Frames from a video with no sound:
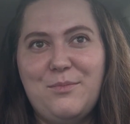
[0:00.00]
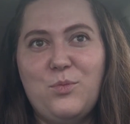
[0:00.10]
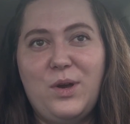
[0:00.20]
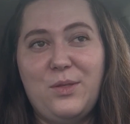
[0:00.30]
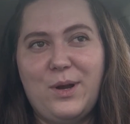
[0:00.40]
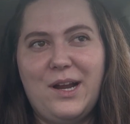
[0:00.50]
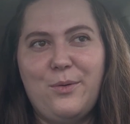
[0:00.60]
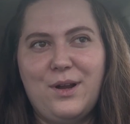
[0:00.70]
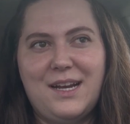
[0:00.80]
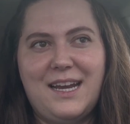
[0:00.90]
with where I
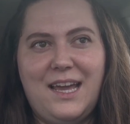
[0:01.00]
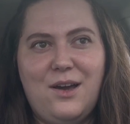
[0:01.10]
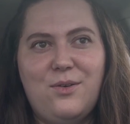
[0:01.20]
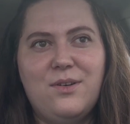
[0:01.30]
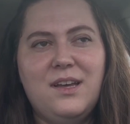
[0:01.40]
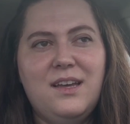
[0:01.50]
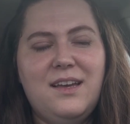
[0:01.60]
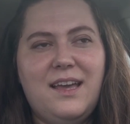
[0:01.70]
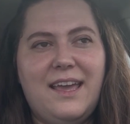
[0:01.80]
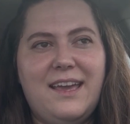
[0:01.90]
work now,
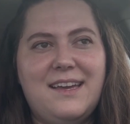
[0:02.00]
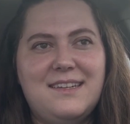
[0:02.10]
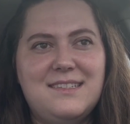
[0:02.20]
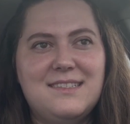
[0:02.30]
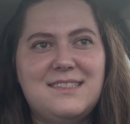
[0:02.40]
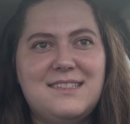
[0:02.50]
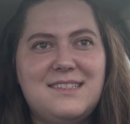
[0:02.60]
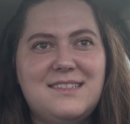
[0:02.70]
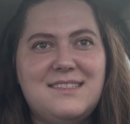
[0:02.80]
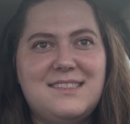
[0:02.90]
and
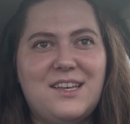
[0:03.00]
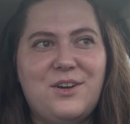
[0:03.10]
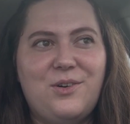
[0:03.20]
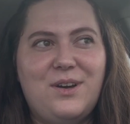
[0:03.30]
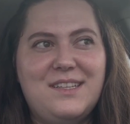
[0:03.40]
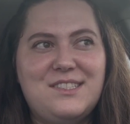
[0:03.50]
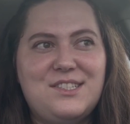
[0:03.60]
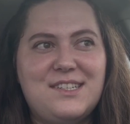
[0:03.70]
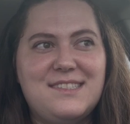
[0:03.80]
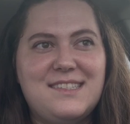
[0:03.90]
so
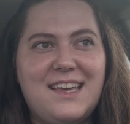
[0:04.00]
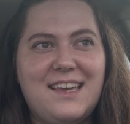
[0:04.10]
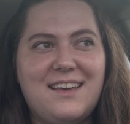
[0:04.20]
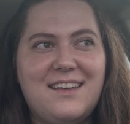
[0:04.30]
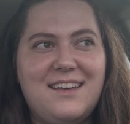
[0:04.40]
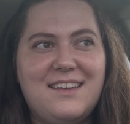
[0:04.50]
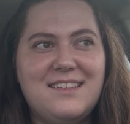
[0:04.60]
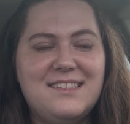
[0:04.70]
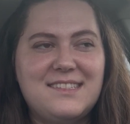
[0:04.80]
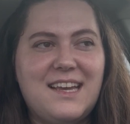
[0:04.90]
it's just like
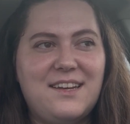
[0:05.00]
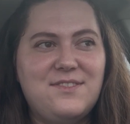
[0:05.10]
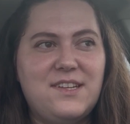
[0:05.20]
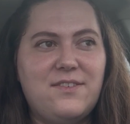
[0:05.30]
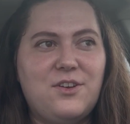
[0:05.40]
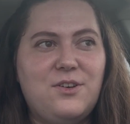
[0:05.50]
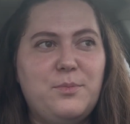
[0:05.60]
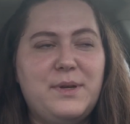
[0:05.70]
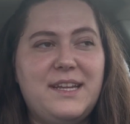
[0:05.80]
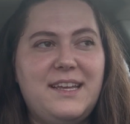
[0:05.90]
it's kind of
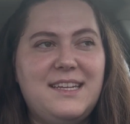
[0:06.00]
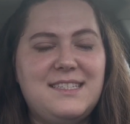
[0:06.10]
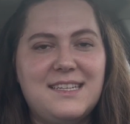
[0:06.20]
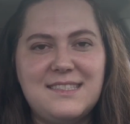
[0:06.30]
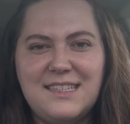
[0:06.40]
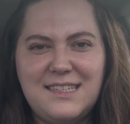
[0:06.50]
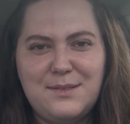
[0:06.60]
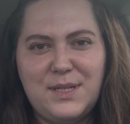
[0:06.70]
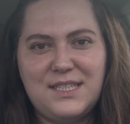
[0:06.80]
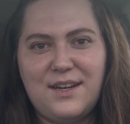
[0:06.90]
difficult, but it does need
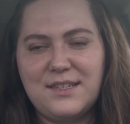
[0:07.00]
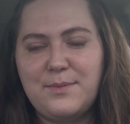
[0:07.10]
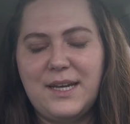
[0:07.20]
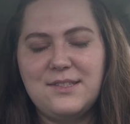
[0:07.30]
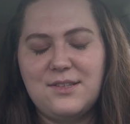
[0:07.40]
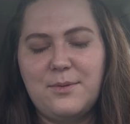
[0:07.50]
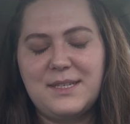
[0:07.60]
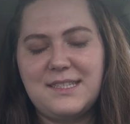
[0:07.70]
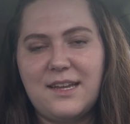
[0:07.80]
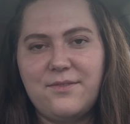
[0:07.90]
to be talked about. So I'm
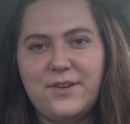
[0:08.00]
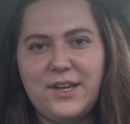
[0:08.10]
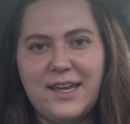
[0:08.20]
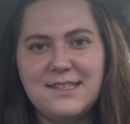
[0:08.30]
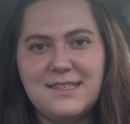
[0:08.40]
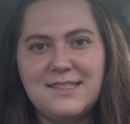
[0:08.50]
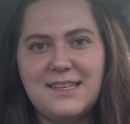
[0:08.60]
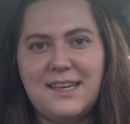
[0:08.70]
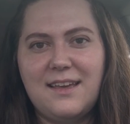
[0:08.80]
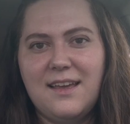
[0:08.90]
excited for you guys to see